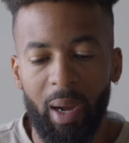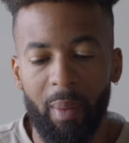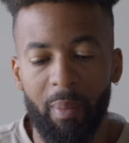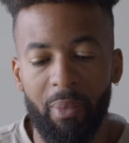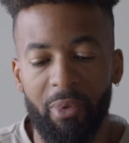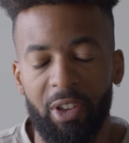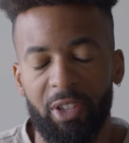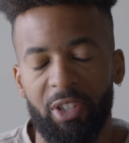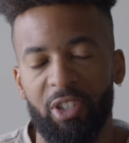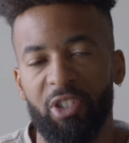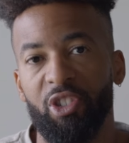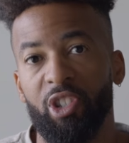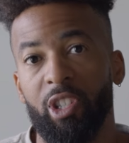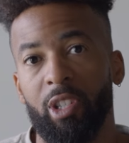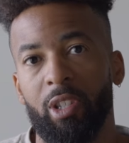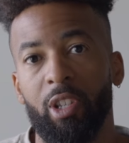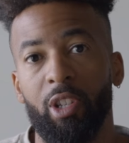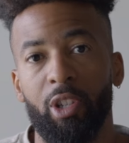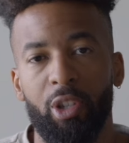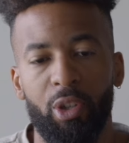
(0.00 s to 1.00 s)
This is just
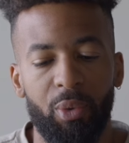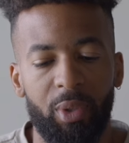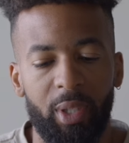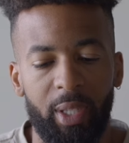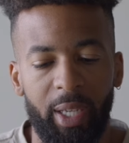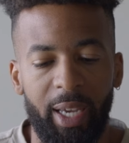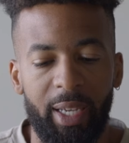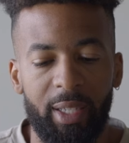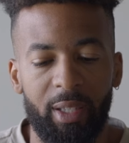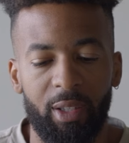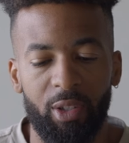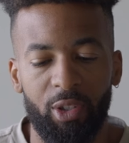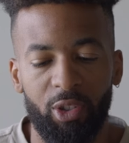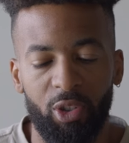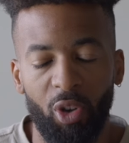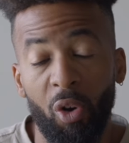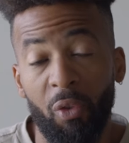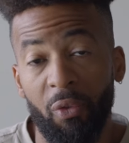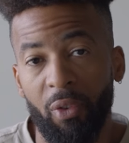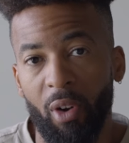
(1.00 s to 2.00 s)
the use case
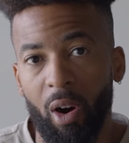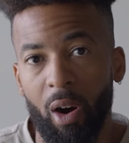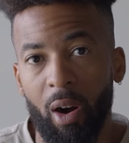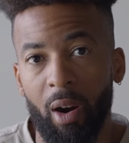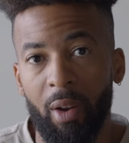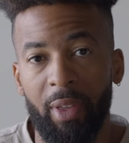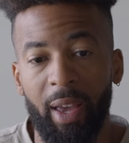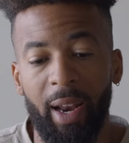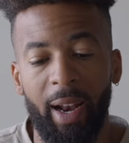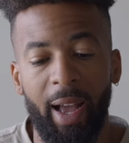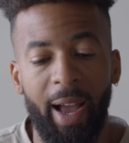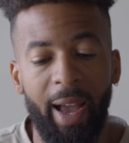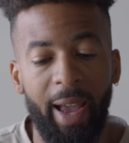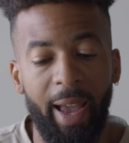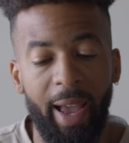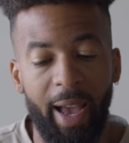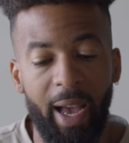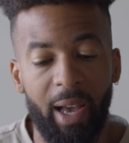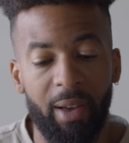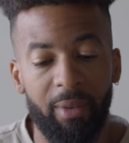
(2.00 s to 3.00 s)
so far that I
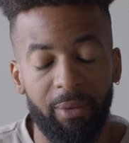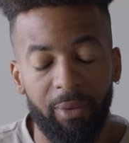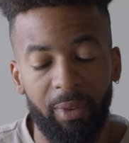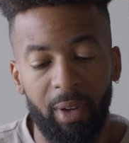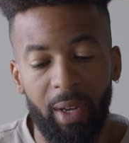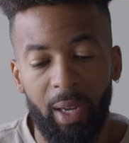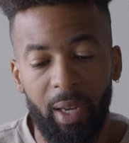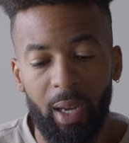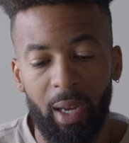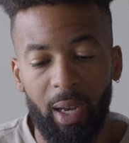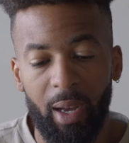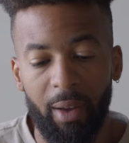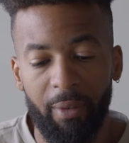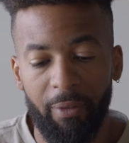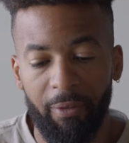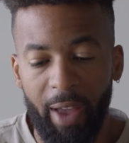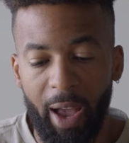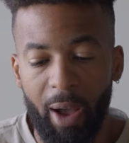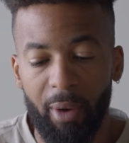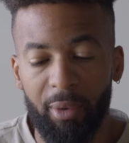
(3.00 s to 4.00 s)
have
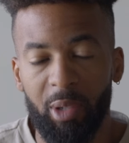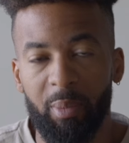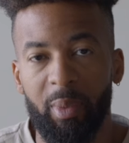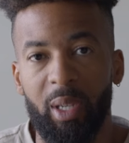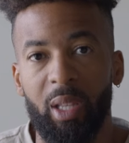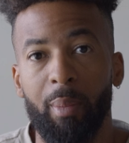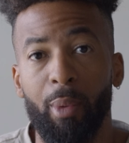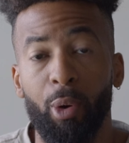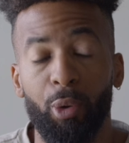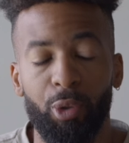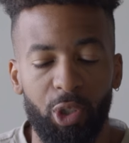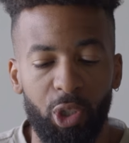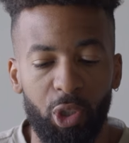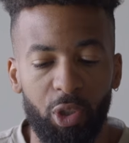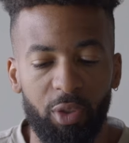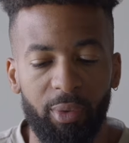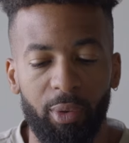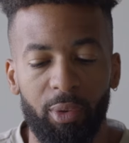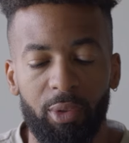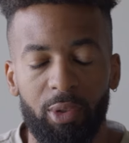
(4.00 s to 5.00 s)
found to be the most
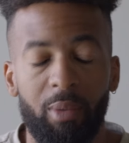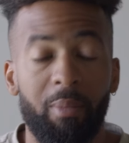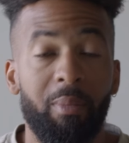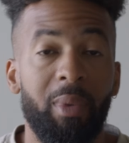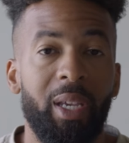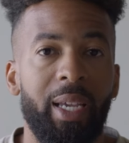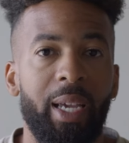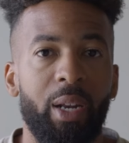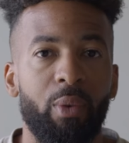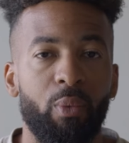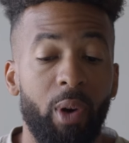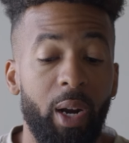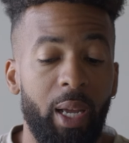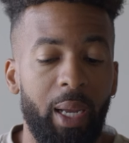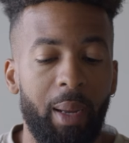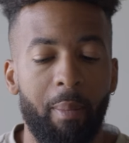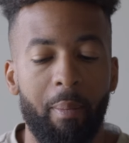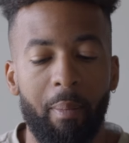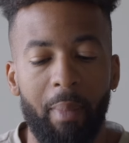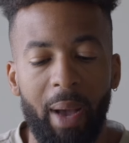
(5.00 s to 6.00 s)
useful to me in
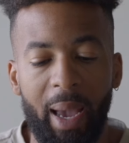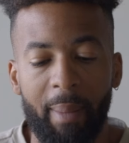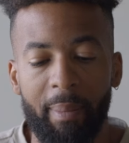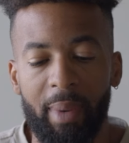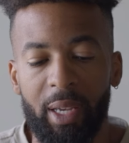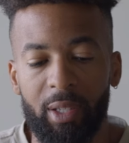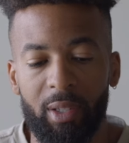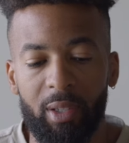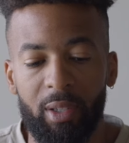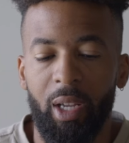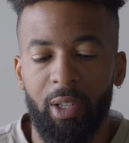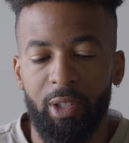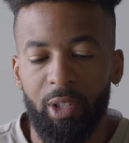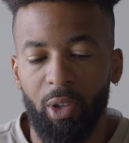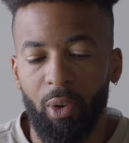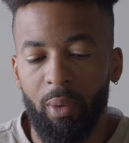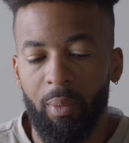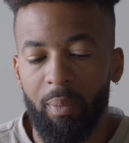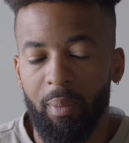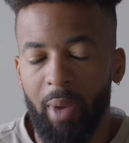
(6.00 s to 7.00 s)
running my business.
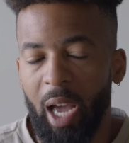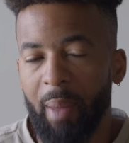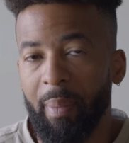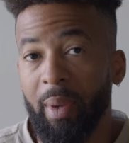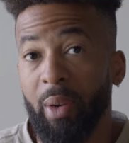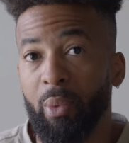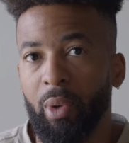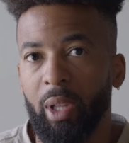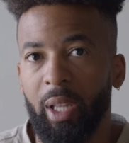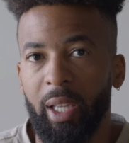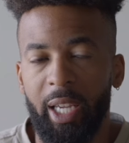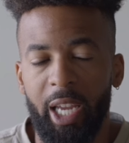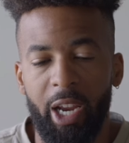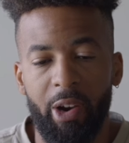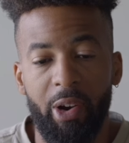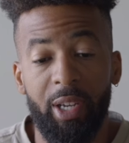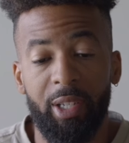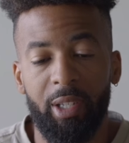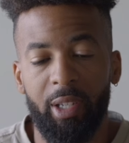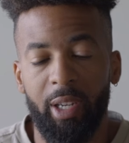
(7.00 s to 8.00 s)
So I'd be really
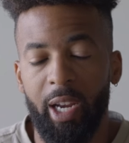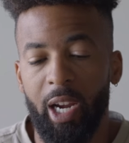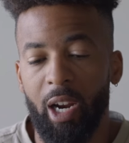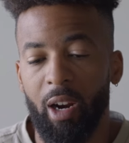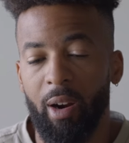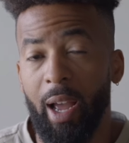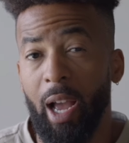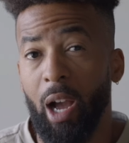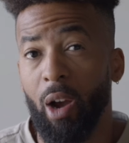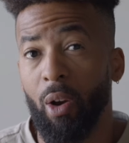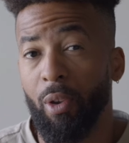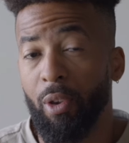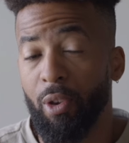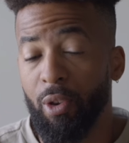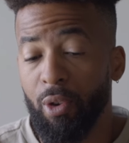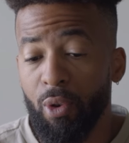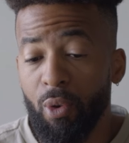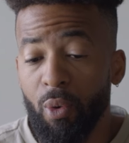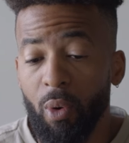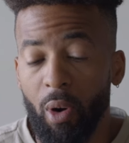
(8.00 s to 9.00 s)
curious to hear how
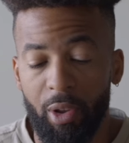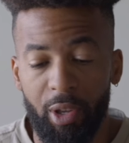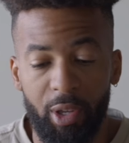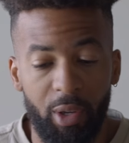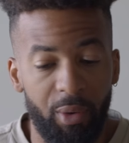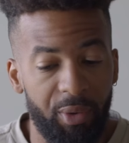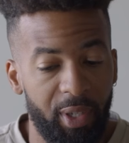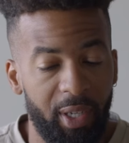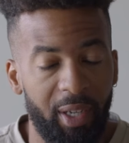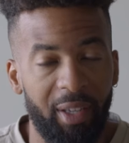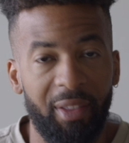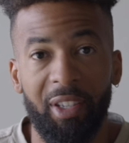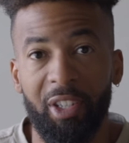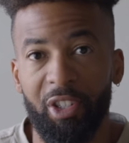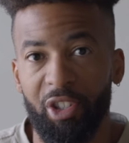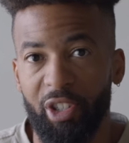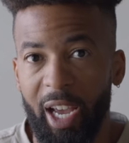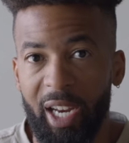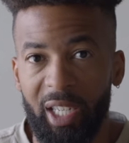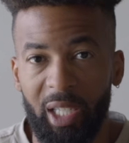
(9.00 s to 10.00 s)
you are using this
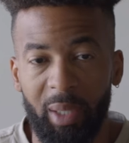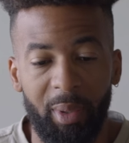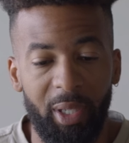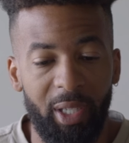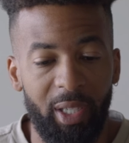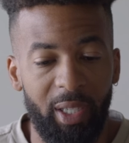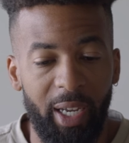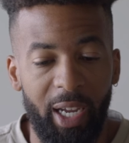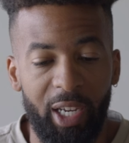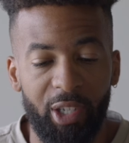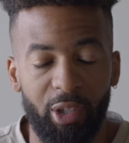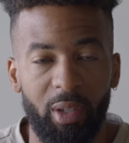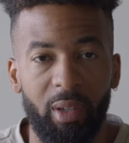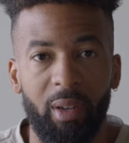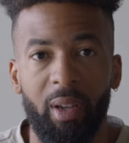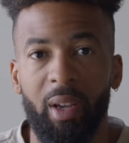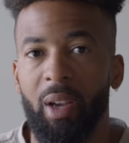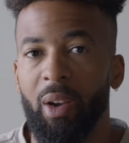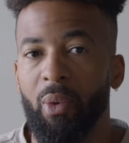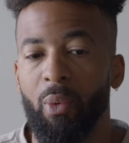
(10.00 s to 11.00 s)
ChatGPT agent,
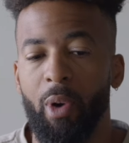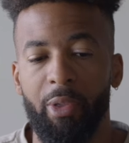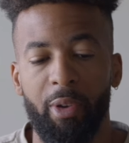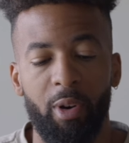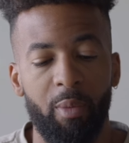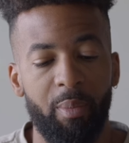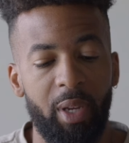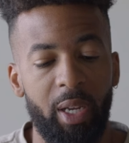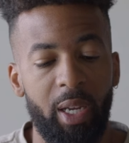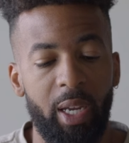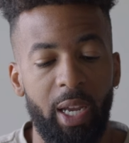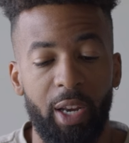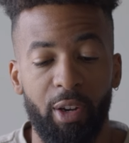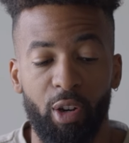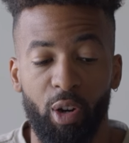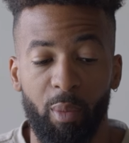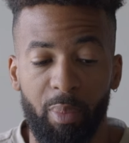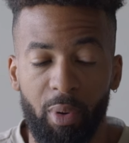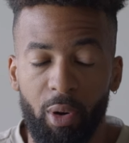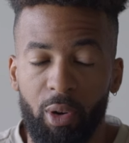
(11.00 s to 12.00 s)
whether it be in
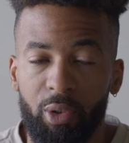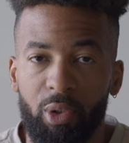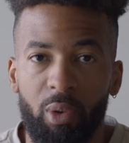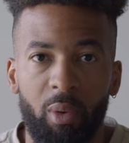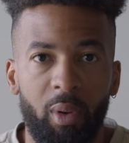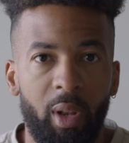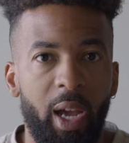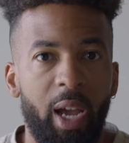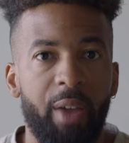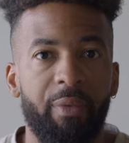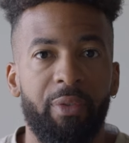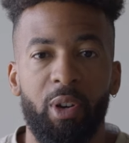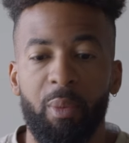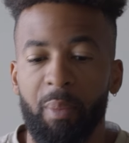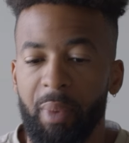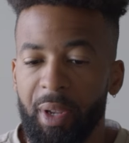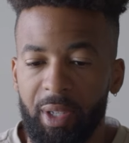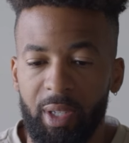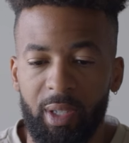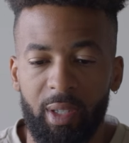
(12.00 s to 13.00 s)
your personal life, your
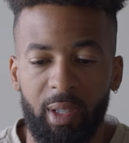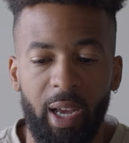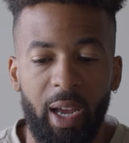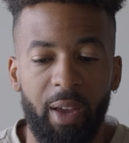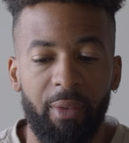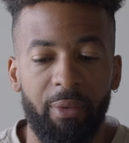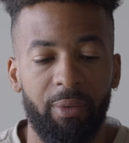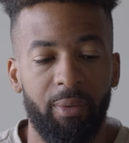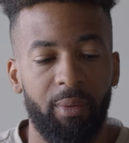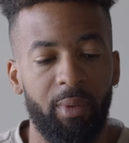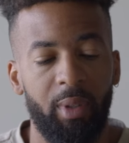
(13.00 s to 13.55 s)
business life.